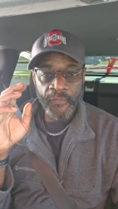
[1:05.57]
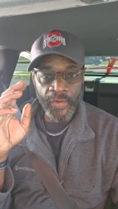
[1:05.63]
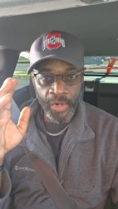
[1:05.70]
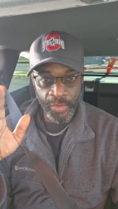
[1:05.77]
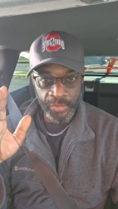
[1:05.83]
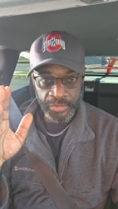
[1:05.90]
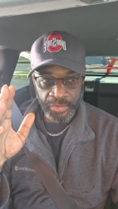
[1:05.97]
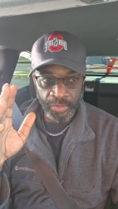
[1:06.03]

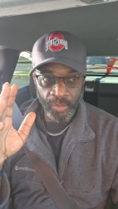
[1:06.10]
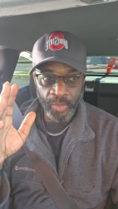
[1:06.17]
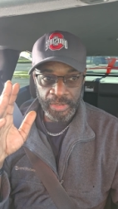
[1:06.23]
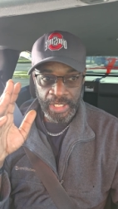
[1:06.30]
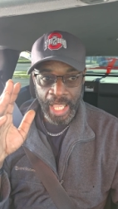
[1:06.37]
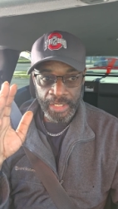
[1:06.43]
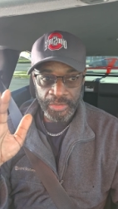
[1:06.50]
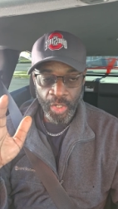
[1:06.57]
1st
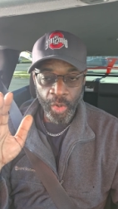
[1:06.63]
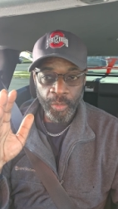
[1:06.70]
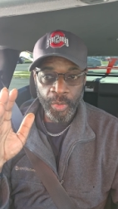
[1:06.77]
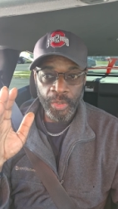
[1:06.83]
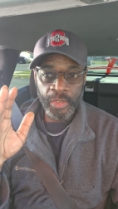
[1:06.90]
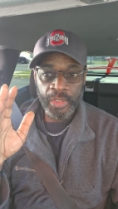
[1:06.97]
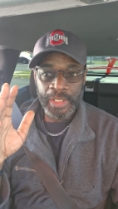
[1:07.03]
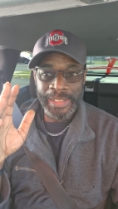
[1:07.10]
was
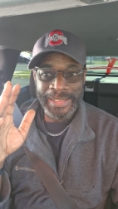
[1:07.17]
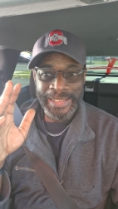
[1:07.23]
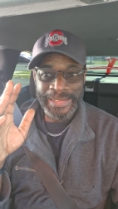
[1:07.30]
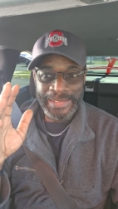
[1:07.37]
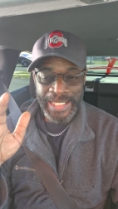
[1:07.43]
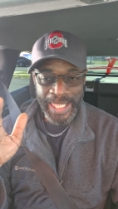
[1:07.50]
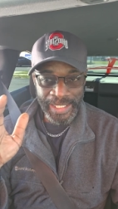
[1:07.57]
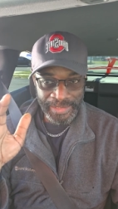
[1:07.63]
October the
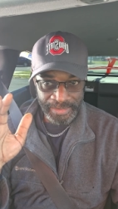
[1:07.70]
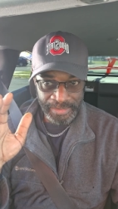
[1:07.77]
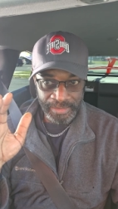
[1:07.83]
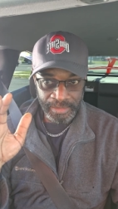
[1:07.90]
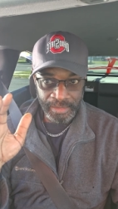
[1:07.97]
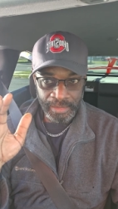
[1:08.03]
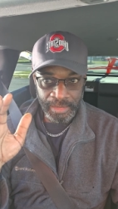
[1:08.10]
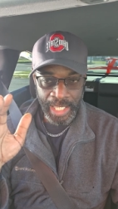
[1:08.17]
6th.
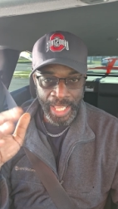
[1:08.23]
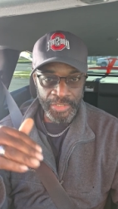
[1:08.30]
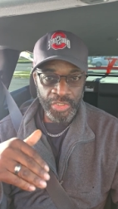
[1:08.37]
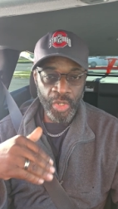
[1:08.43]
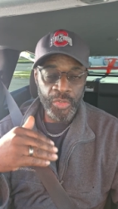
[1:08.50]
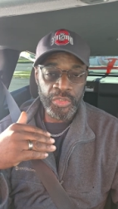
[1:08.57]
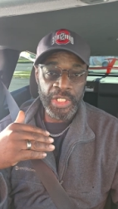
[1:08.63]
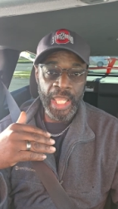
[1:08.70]
I
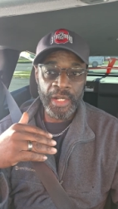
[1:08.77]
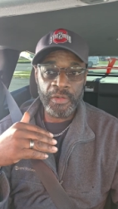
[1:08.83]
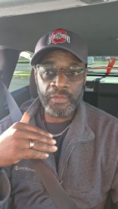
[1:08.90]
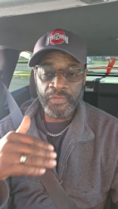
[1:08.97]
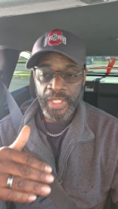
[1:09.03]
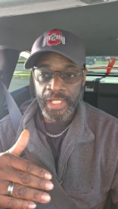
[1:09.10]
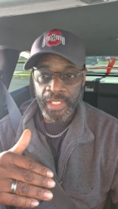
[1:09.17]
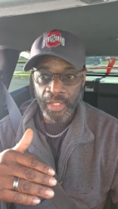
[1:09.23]
showed you that
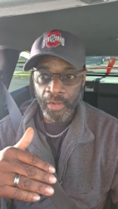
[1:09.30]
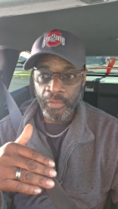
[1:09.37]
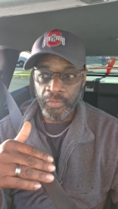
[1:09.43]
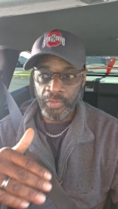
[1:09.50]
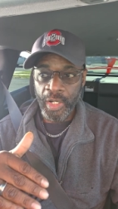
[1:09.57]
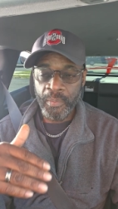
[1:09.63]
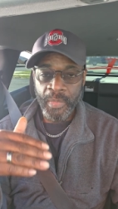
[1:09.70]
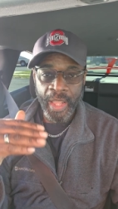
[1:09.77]
on video
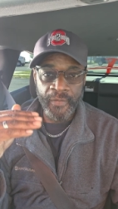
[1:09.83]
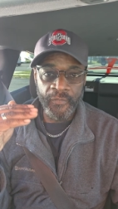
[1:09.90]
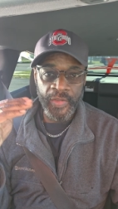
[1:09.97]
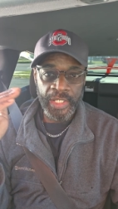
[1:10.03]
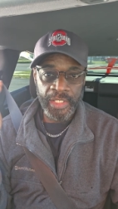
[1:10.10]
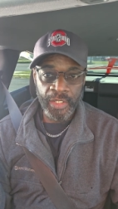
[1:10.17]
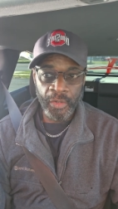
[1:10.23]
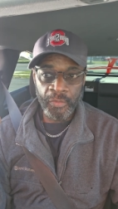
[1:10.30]
from my
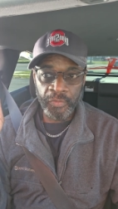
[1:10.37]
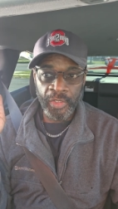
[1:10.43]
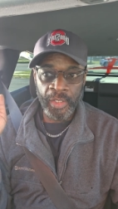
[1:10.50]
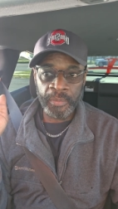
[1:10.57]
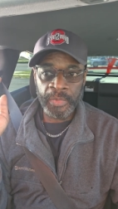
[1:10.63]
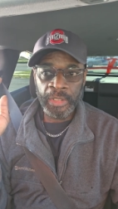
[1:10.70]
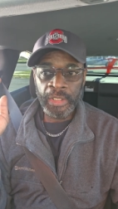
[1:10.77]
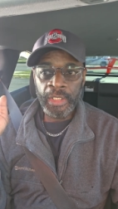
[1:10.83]
video
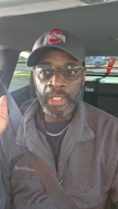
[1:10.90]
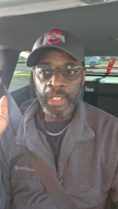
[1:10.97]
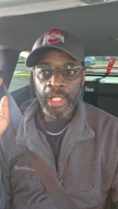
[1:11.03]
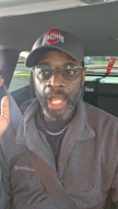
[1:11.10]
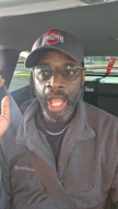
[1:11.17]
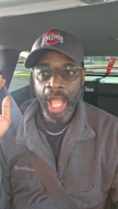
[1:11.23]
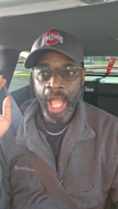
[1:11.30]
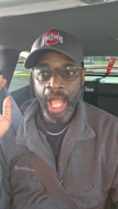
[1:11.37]
from
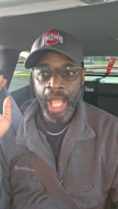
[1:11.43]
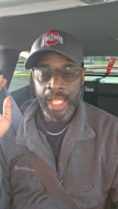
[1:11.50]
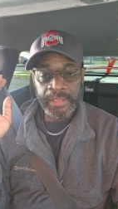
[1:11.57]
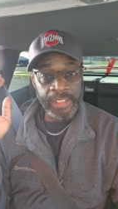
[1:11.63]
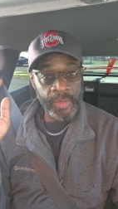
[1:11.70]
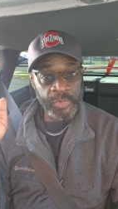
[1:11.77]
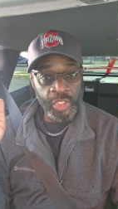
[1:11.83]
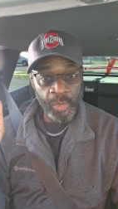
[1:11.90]
uh,
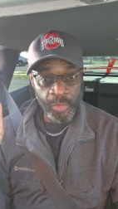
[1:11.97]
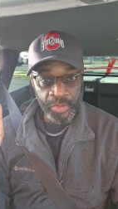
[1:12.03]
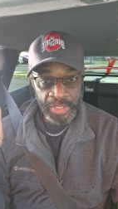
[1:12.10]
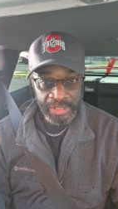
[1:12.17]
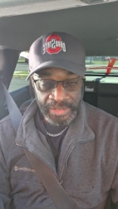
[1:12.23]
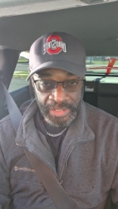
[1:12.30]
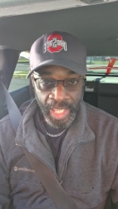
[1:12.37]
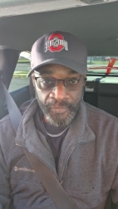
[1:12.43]
September
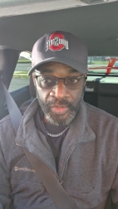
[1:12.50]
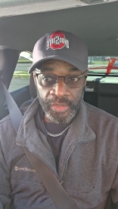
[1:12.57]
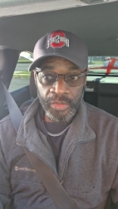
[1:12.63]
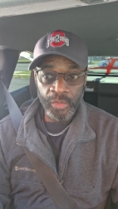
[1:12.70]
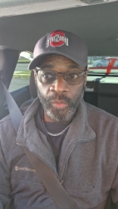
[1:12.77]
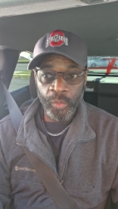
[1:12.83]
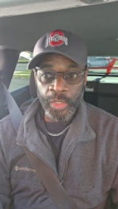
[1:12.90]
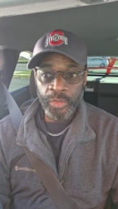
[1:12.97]
the 7th
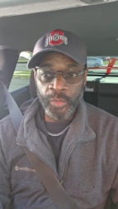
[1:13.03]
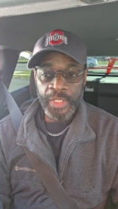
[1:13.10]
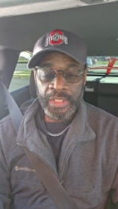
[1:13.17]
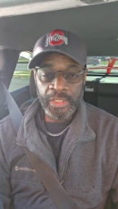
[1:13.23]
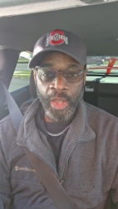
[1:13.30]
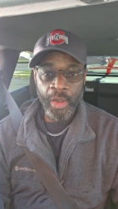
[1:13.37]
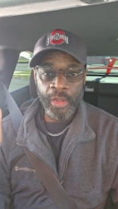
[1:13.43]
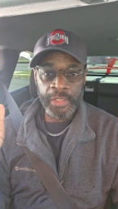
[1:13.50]
when we
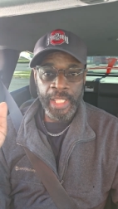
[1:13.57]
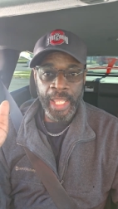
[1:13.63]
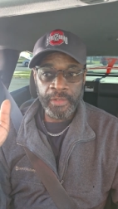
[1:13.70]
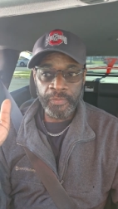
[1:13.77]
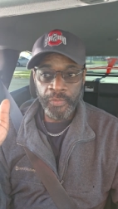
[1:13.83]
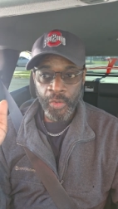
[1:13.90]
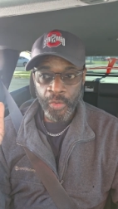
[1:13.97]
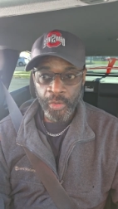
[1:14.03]
saw that
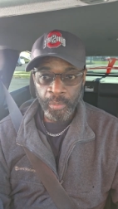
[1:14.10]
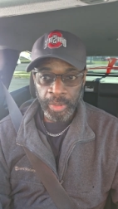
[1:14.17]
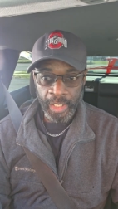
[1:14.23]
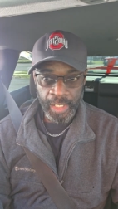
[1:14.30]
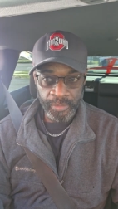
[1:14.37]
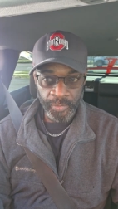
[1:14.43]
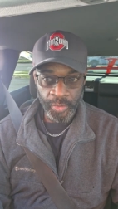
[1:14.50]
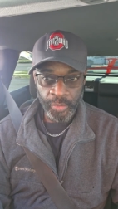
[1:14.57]
full
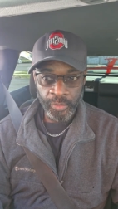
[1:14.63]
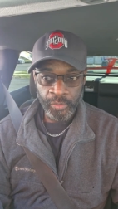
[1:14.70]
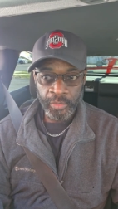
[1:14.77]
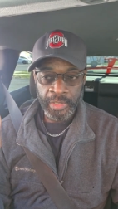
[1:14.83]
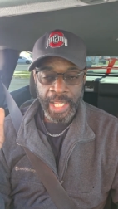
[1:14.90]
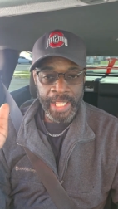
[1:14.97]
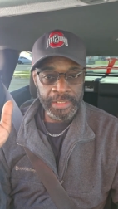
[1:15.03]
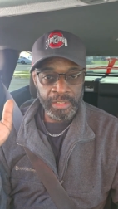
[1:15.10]
blood
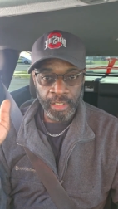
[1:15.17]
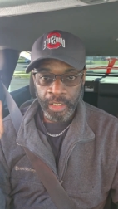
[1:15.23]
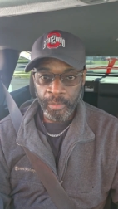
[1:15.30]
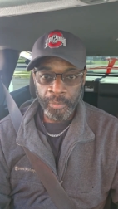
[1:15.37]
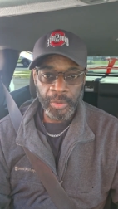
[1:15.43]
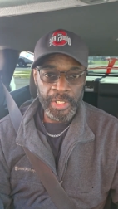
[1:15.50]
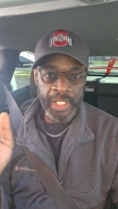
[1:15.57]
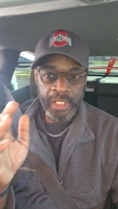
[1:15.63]
moon. That's a
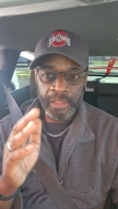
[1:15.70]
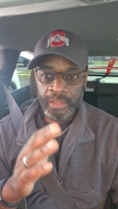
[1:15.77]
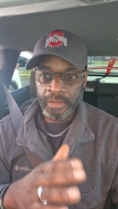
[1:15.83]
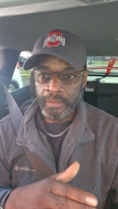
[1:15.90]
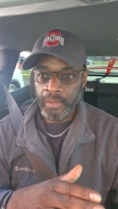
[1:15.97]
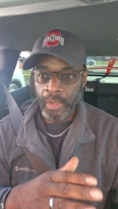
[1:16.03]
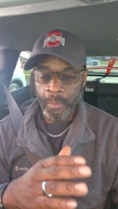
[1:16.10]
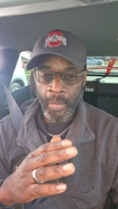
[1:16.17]
complete
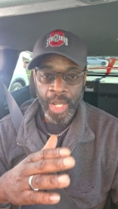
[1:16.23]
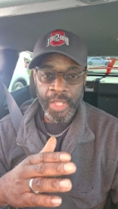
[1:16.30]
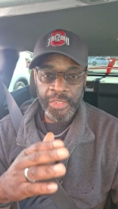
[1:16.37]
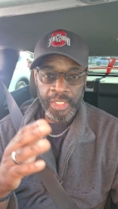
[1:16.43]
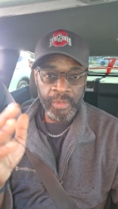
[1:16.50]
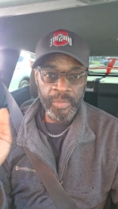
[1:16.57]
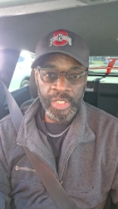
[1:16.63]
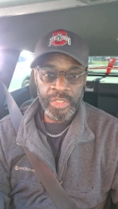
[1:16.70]

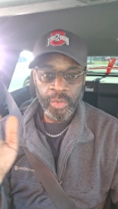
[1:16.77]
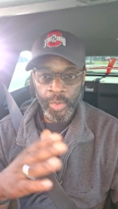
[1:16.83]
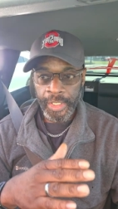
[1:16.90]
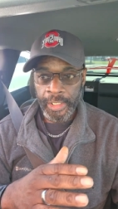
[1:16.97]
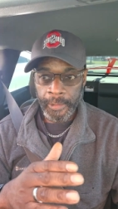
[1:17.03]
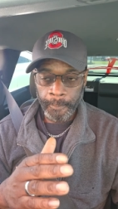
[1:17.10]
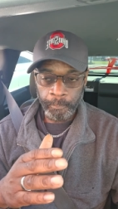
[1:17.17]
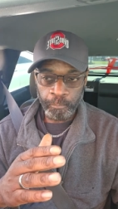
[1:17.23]
month in between.